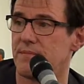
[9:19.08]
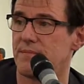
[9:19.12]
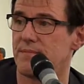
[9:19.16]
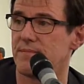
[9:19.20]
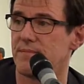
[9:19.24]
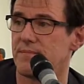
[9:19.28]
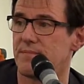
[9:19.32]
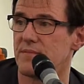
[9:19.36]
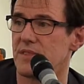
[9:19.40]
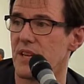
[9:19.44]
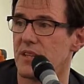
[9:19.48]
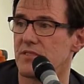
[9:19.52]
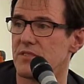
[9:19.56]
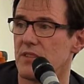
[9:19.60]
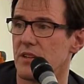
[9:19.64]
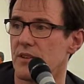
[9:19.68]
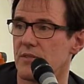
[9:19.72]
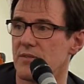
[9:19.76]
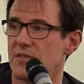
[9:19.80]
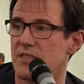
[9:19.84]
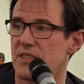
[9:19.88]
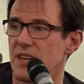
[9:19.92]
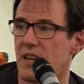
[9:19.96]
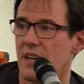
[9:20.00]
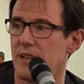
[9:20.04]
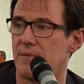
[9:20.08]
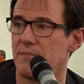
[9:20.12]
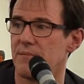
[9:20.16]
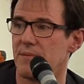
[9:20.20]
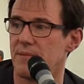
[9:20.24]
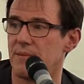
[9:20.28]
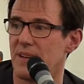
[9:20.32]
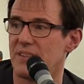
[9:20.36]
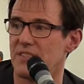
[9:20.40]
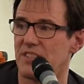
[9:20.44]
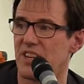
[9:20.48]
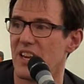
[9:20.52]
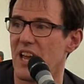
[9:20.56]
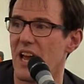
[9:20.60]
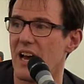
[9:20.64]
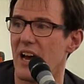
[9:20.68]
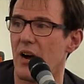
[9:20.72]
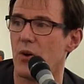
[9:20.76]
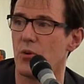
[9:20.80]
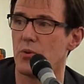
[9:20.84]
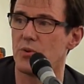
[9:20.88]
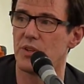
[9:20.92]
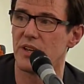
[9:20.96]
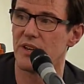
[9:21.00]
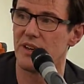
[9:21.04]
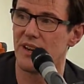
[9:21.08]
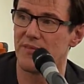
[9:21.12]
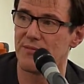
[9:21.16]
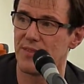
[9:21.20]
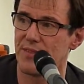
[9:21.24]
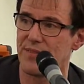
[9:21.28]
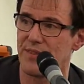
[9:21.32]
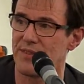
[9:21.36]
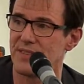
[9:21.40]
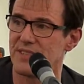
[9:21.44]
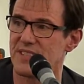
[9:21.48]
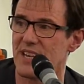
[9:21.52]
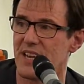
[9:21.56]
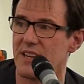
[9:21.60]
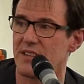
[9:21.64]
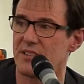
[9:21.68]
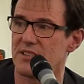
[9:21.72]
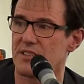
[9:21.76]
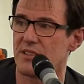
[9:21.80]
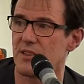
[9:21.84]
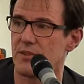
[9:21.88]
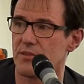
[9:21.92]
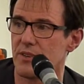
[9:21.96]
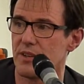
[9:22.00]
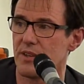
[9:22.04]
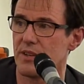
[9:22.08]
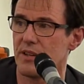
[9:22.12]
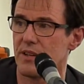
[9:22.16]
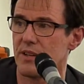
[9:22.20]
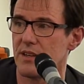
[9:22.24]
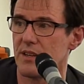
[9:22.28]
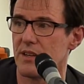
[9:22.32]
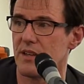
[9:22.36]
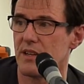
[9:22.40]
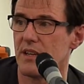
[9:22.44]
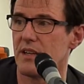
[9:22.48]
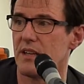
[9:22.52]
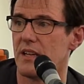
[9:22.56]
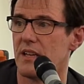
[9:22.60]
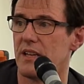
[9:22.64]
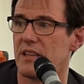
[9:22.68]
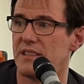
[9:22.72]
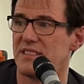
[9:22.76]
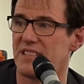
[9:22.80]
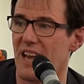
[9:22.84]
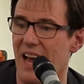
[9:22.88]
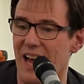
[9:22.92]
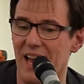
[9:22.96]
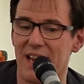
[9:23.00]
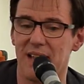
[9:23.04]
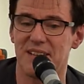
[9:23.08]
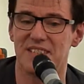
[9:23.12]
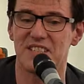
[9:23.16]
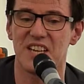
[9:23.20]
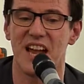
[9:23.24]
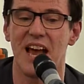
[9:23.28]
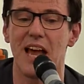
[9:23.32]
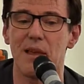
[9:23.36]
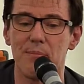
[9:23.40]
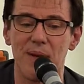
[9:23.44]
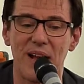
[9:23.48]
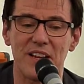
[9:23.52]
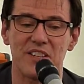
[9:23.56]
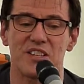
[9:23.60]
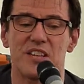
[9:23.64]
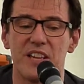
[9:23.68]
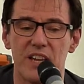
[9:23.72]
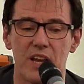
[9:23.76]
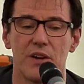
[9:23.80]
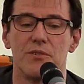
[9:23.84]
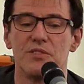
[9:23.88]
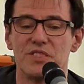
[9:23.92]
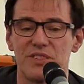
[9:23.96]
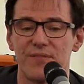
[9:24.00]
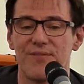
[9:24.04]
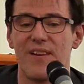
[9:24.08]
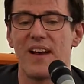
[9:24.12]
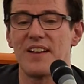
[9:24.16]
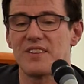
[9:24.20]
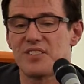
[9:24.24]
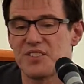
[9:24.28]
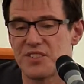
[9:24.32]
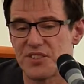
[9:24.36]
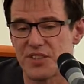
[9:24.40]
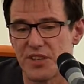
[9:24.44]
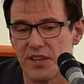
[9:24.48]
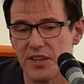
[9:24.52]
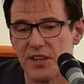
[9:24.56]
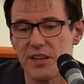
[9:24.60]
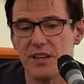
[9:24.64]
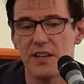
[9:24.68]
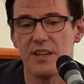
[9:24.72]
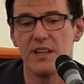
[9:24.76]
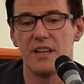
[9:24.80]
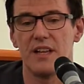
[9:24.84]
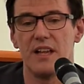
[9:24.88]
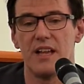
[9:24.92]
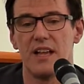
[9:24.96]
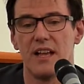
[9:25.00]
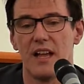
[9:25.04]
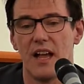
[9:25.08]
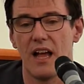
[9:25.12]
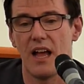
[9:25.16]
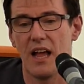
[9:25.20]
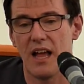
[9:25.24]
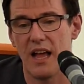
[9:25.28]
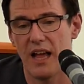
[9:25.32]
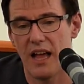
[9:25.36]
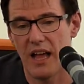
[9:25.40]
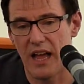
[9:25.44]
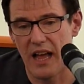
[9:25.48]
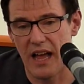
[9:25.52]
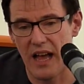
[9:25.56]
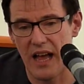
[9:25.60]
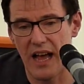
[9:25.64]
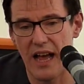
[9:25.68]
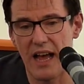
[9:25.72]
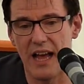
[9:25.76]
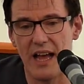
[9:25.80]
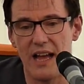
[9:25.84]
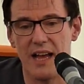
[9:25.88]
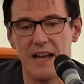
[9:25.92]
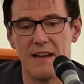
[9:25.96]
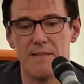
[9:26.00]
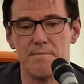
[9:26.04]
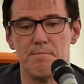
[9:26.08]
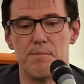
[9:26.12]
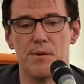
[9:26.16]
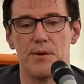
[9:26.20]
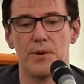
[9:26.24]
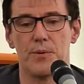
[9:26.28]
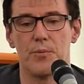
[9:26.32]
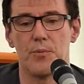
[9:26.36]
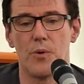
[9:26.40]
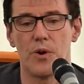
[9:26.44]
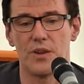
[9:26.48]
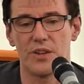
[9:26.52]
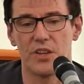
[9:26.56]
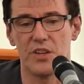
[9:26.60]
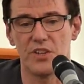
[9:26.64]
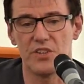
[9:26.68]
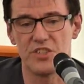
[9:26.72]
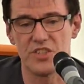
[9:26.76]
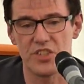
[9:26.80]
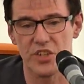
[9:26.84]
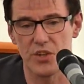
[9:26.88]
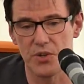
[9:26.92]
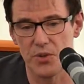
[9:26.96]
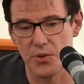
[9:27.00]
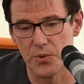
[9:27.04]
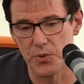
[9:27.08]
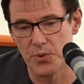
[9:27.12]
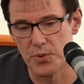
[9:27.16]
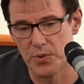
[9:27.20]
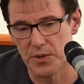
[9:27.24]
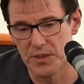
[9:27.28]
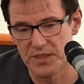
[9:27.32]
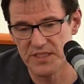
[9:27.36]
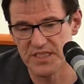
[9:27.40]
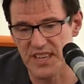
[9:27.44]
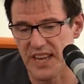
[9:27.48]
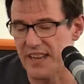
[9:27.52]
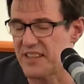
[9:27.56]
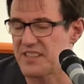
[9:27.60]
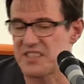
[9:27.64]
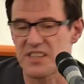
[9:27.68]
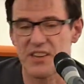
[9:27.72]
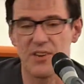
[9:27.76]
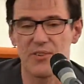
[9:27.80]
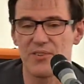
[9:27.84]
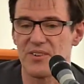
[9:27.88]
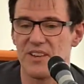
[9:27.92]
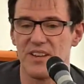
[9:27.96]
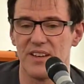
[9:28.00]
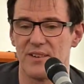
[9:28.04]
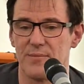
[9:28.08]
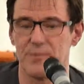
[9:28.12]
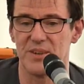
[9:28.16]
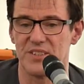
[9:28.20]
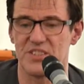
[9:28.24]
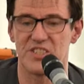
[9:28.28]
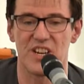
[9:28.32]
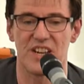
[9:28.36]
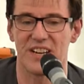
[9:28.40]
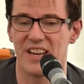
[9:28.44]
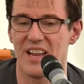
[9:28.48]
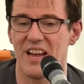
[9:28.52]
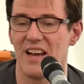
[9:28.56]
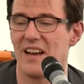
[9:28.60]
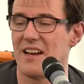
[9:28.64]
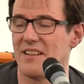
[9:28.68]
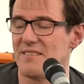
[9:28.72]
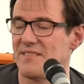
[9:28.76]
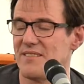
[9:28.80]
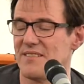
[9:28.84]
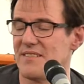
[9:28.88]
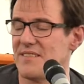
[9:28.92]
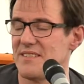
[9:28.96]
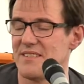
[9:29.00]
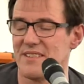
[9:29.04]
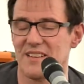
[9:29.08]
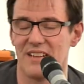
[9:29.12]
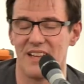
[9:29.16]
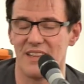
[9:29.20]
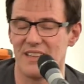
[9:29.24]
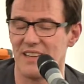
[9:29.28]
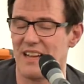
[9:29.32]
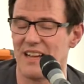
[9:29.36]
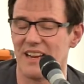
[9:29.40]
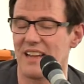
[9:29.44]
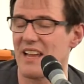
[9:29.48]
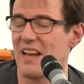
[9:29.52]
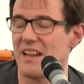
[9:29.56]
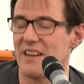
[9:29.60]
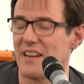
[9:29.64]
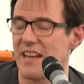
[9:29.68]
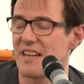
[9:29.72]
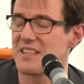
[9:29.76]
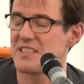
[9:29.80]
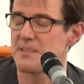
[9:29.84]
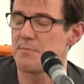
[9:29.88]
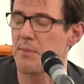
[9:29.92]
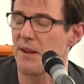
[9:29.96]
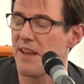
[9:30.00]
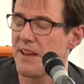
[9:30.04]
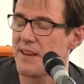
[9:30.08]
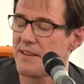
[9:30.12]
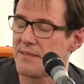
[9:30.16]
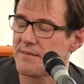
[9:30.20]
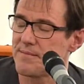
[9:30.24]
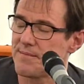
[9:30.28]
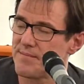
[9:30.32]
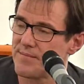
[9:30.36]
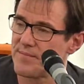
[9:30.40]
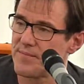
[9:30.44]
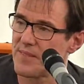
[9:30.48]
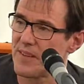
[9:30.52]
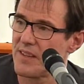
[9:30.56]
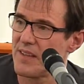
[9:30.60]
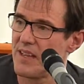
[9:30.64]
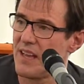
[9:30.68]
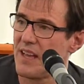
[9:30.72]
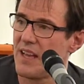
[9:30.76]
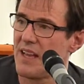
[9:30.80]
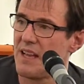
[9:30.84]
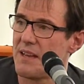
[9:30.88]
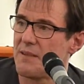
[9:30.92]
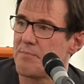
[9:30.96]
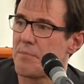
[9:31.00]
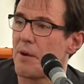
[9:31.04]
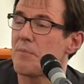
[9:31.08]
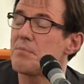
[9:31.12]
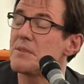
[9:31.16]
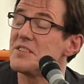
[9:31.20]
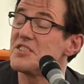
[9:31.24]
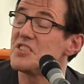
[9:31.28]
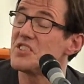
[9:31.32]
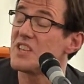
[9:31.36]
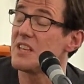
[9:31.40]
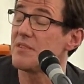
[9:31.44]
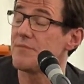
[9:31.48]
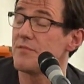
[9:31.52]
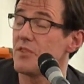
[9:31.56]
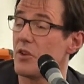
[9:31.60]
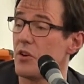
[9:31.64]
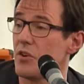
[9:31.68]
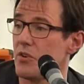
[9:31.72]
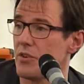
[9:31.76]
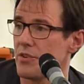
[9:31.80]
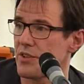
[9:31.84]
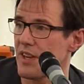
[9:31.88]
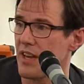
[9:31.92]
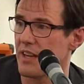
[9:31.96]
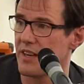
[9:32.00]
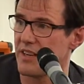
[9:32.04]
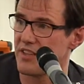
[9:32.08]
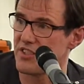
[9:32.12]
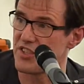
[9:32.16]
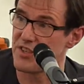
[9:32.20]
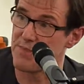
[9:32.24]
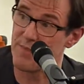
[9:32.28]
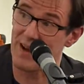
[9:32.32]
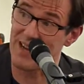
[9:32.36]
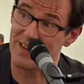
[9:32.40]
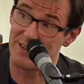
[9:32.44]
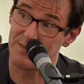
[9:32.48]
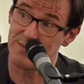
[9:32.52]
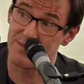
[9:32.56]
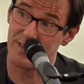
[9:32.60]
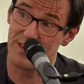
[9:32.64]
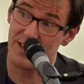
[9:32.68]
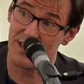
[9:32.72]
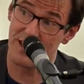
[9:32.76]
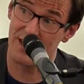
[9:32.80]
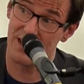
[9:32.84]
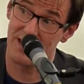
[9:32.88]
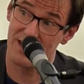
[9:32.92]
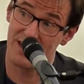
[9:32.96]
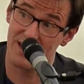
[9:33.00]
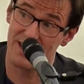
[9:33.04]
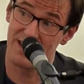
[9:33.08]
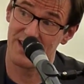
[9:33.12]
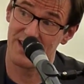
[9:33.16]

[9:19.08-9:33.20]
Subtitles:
it takes a long time. As you get older, everything takes longer. Time actually goes faster, but what you do takes longer, which I can't explain. Probably Stephen Hawking is your man for that.